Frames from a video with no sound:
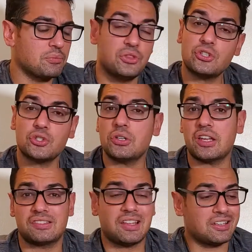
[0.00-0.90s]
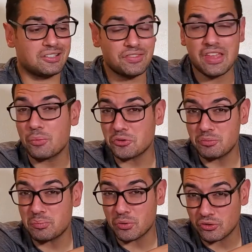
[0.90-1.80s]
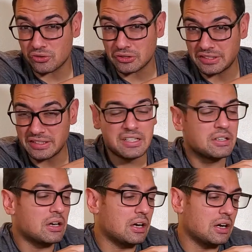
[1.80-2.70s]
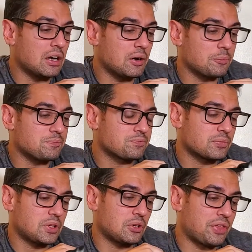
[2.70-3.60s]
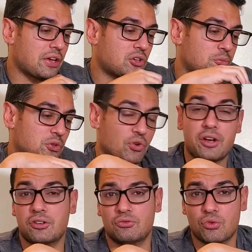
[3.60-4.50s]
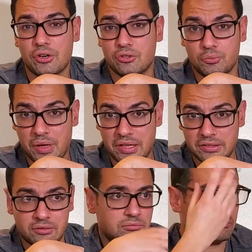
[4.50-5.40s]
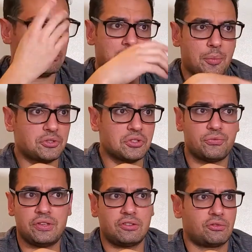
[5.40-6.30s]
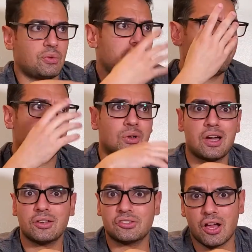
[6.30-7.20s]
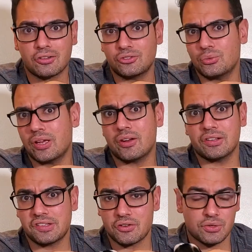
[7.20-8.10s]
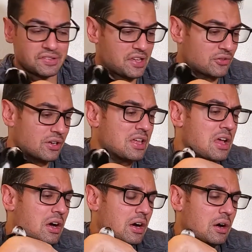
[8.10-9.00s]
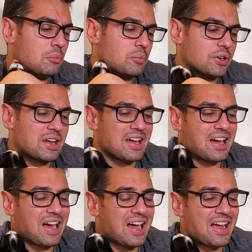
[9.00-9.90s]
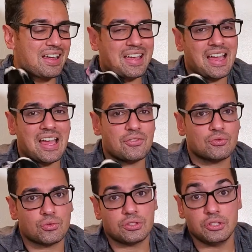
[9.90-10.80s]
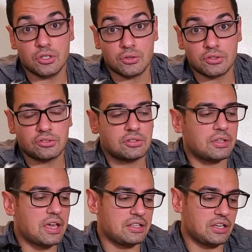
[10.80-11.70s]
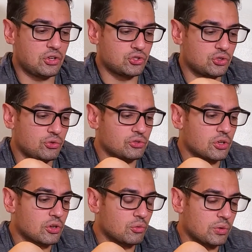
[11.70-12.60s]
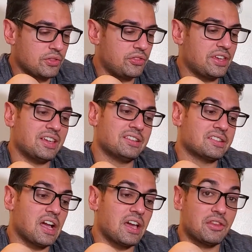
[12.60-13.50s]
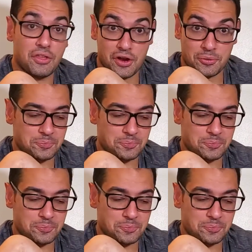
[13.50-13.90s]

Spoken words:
This shoe has not done that with me personally. You know, that could be runner dependent, how much your feet sweat, what kind of socks you wear, etc., etc. But I haven't really noticed any issues with the inside there.